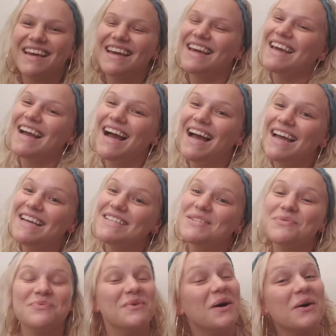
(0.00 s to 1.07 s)
Hey guys,
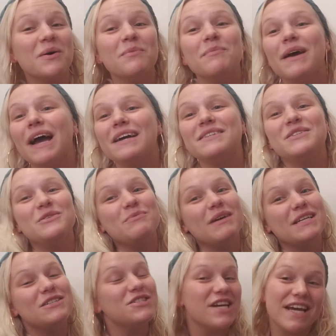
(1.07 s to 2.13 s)
welcome back to
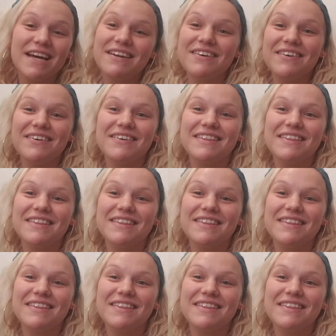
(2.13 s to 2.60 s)
my channel.